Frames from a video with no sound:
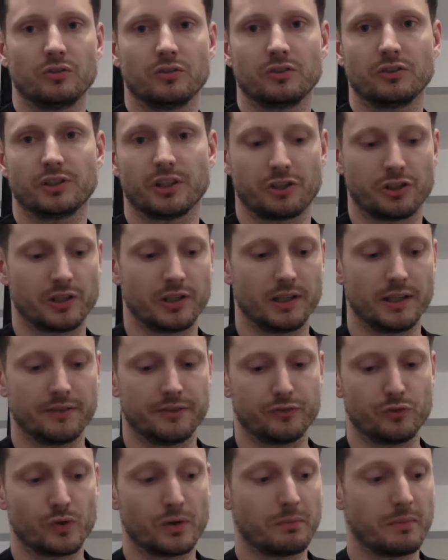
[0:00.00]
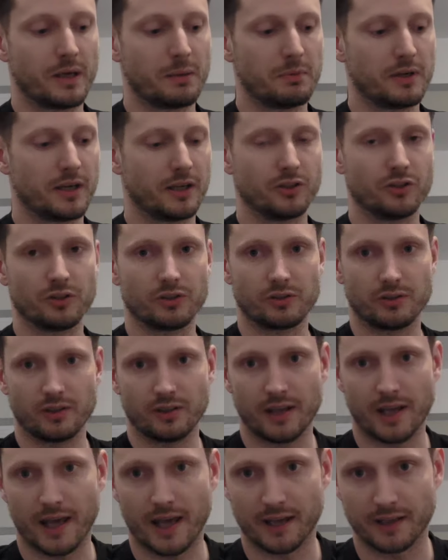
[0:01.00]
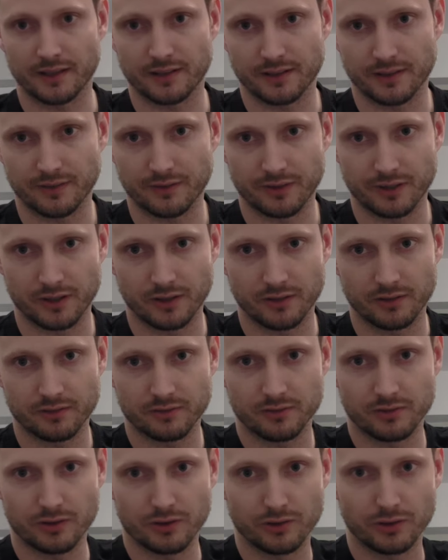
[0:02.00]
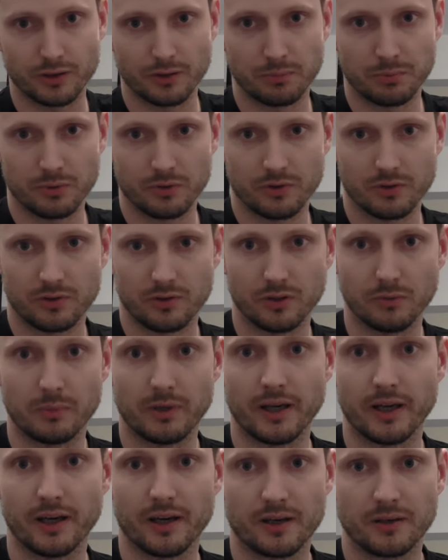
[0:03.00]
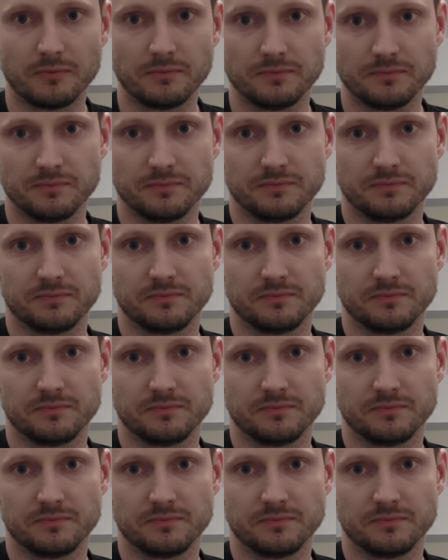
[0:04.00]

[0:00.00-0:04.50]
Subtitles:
such a lift where maybe I just hang something on my arm